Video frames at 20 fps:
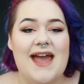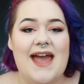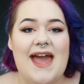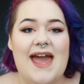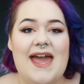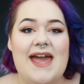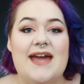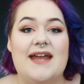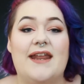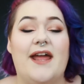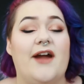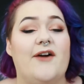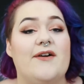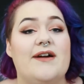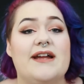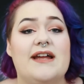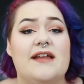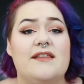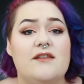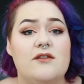and how I
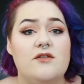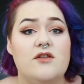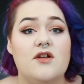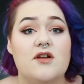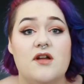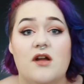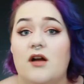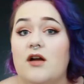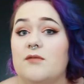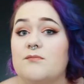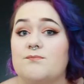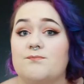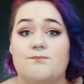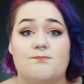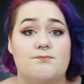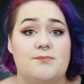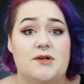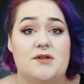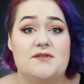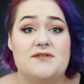got the look on
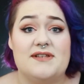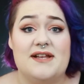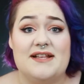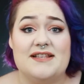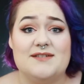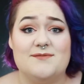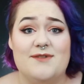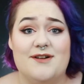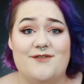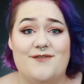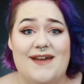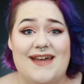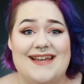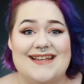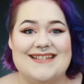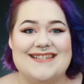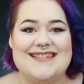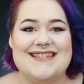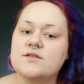both sides of my face.